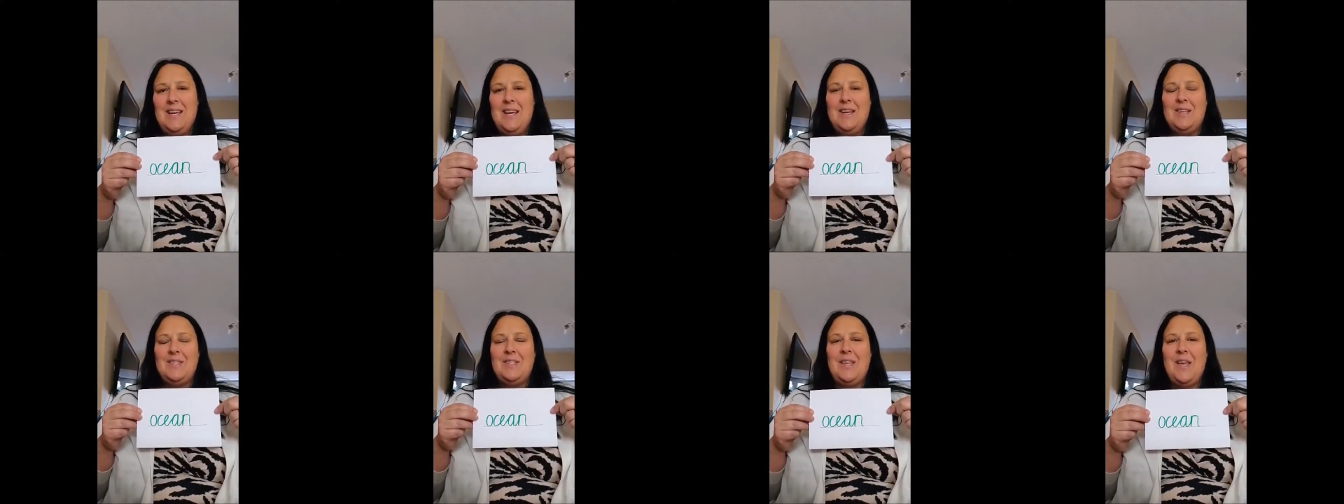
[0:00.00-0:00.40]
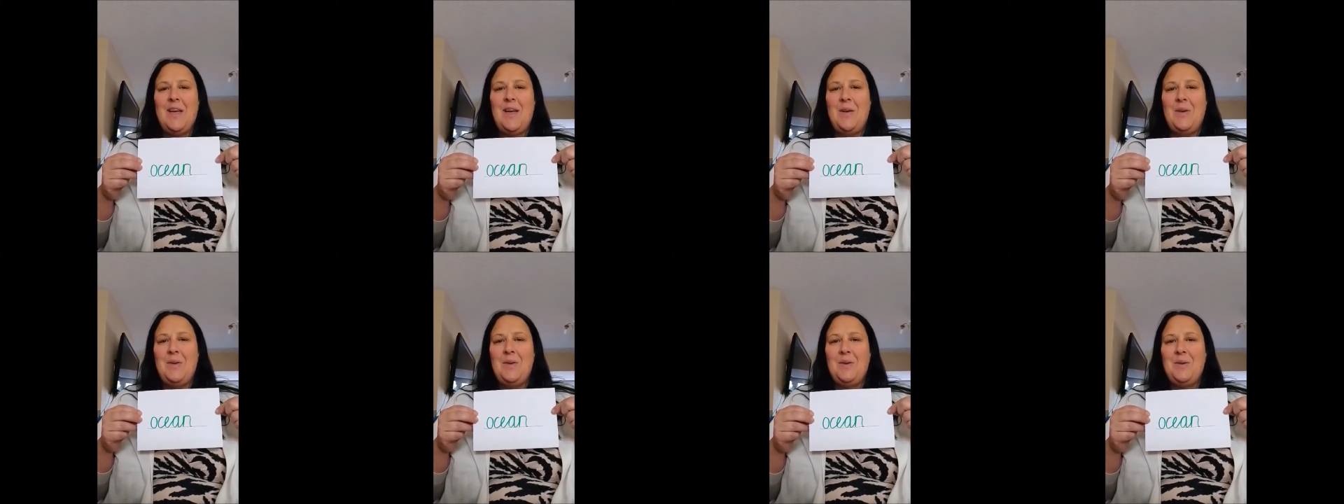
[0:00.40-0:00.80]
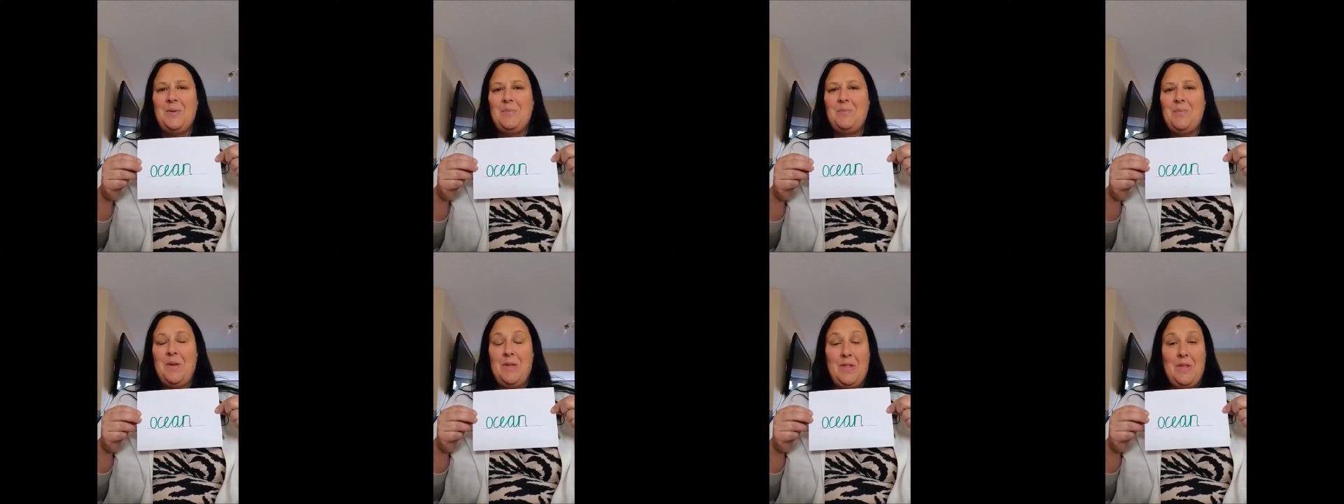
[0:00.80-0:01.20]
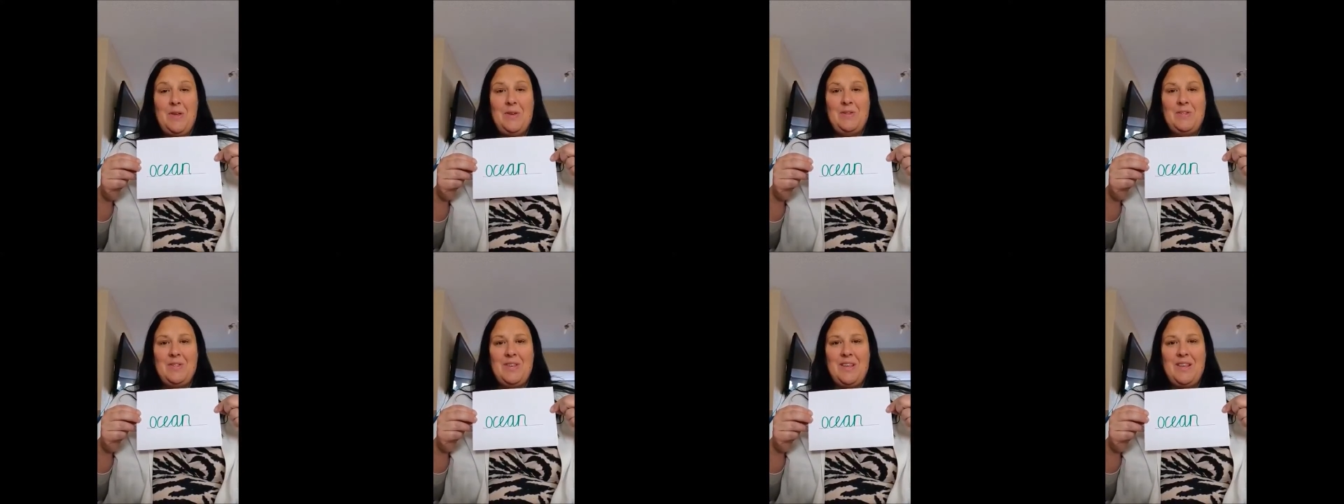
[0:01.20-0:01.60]
So put
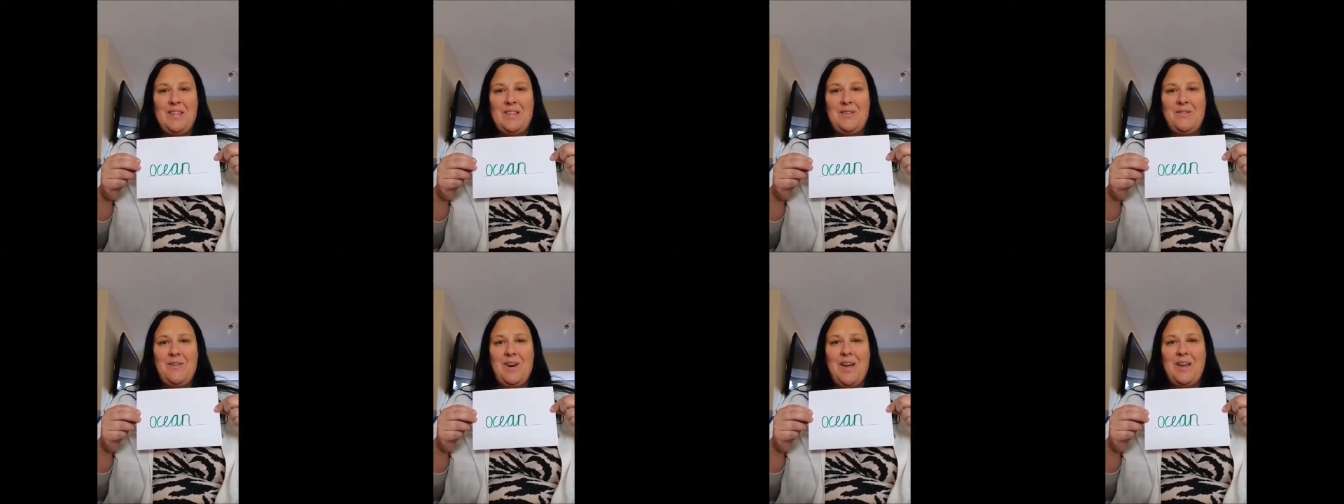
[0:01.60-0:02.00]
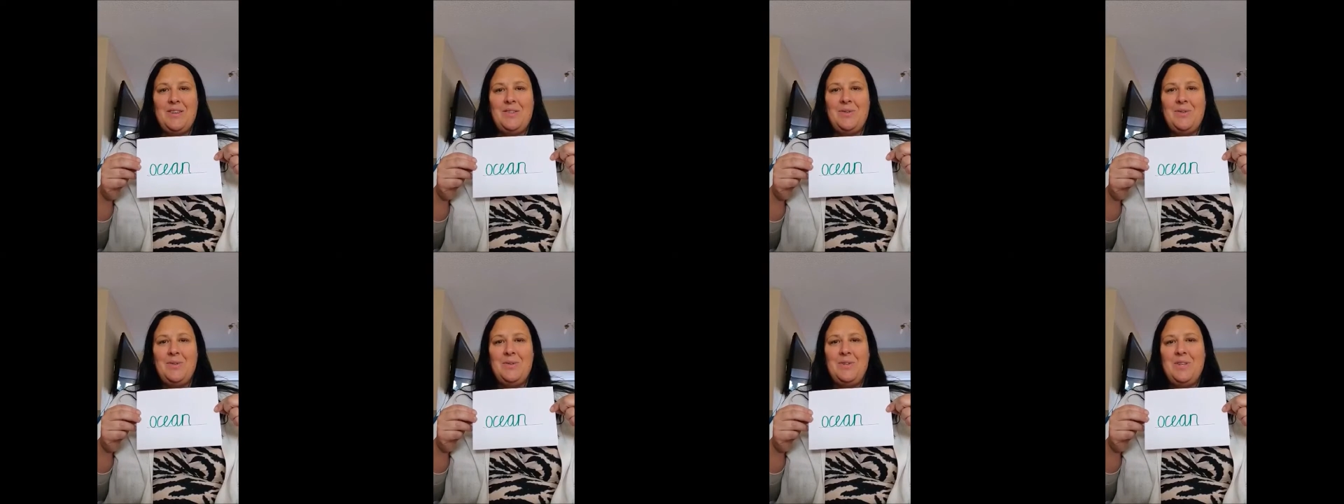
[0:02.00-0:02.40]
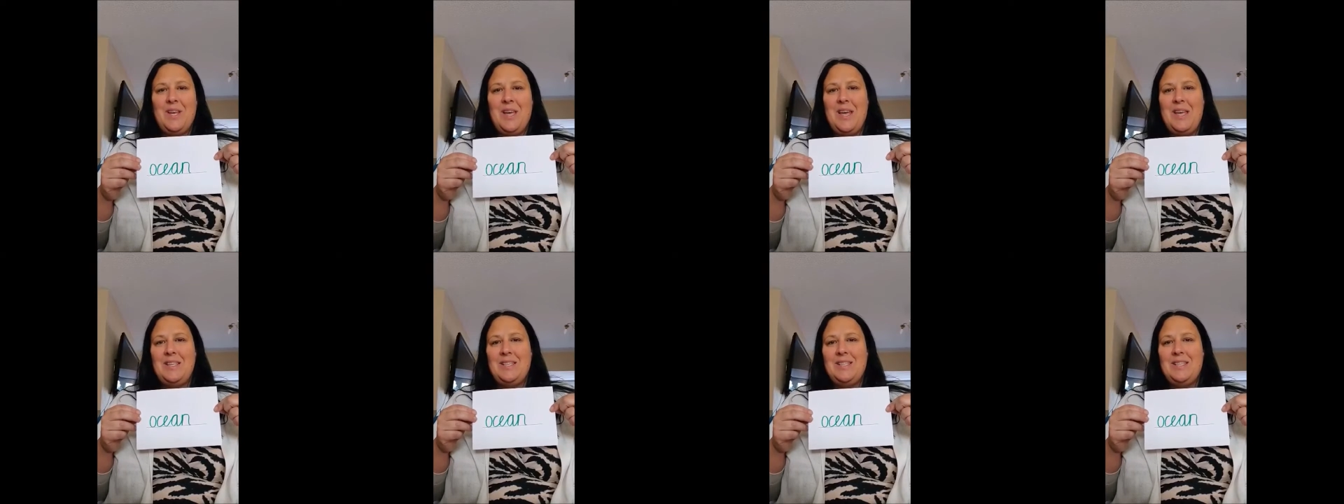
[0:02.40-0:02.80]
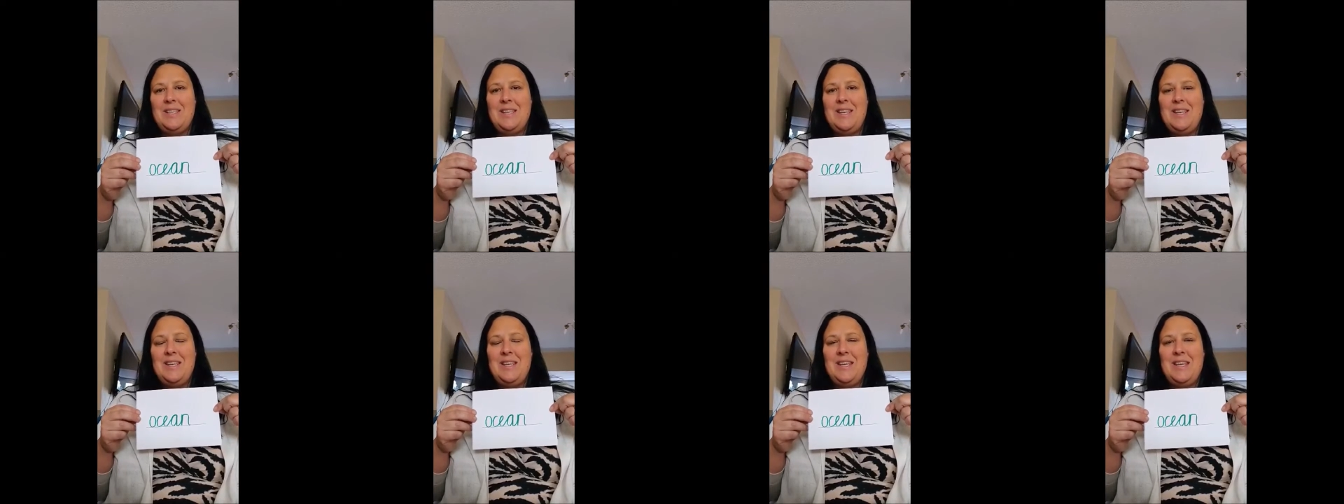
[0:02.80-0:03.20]
those in the right order.
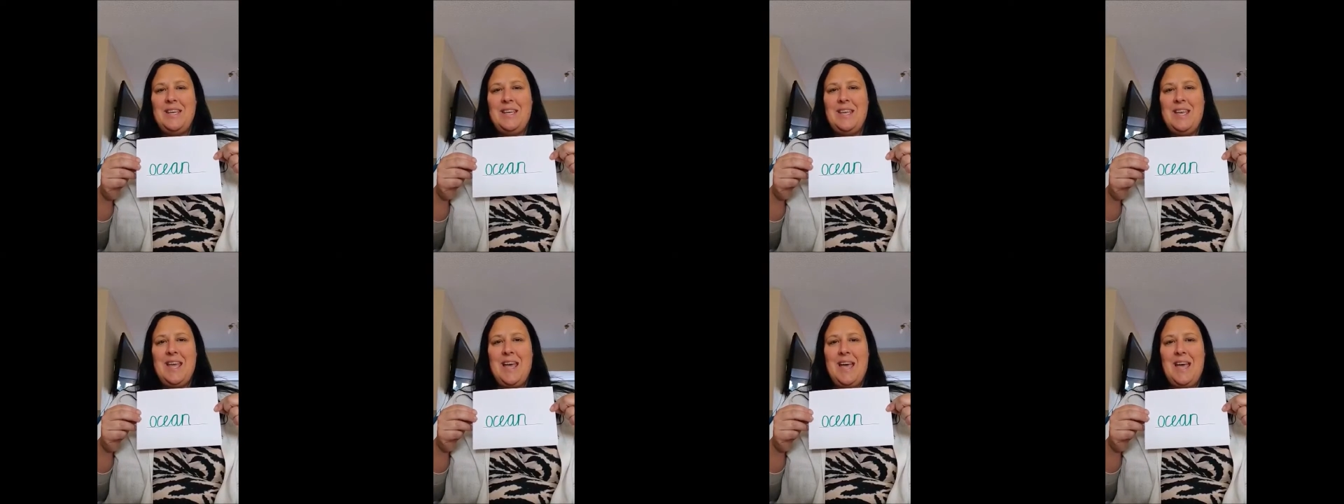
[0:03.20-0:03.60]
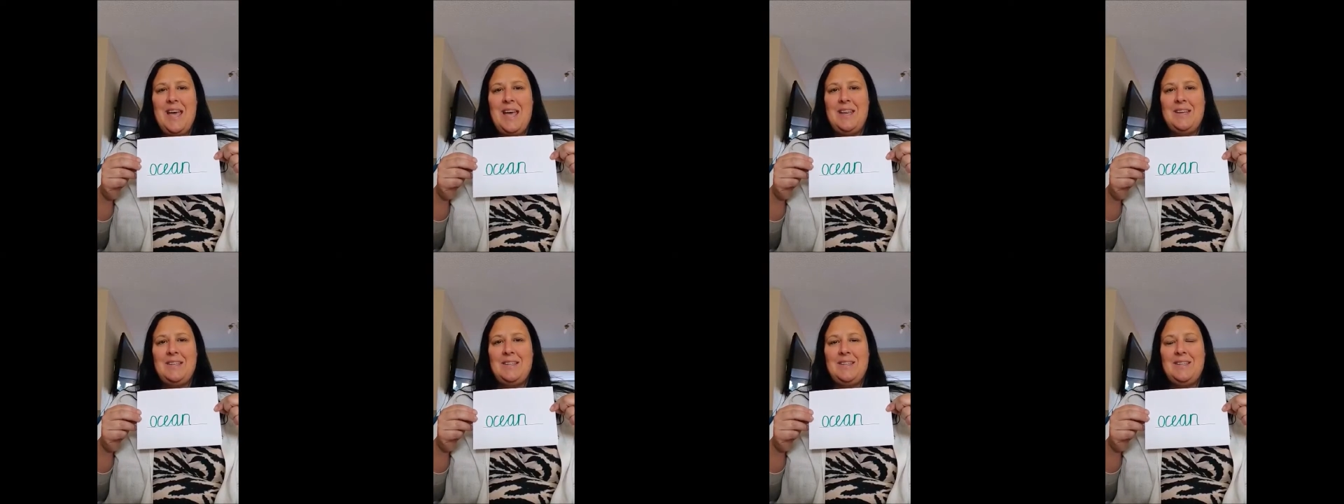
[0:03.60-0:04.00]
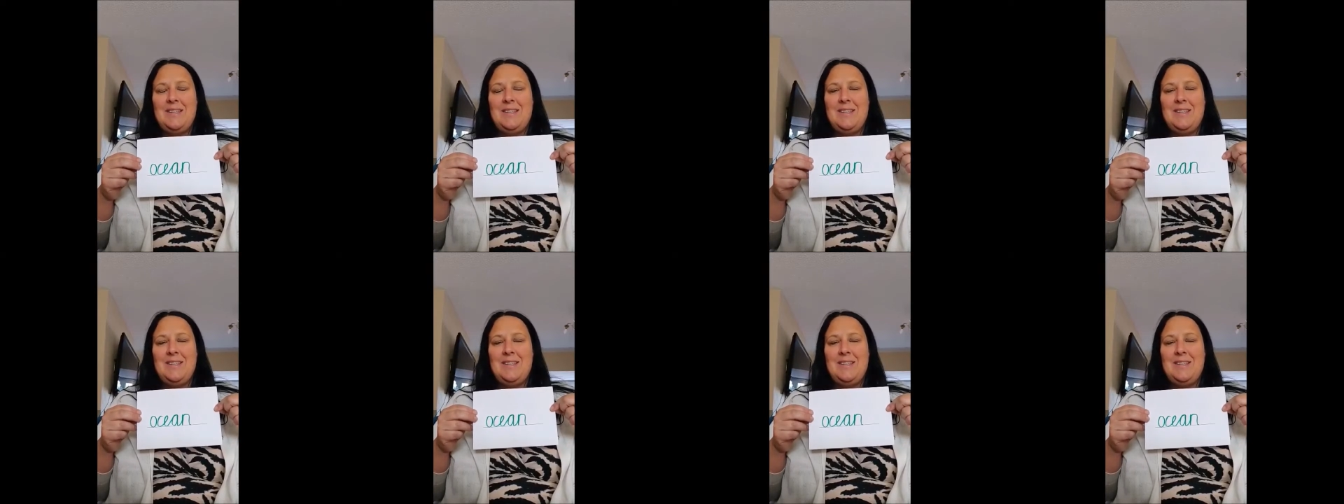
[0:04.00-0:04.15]
C-E-N.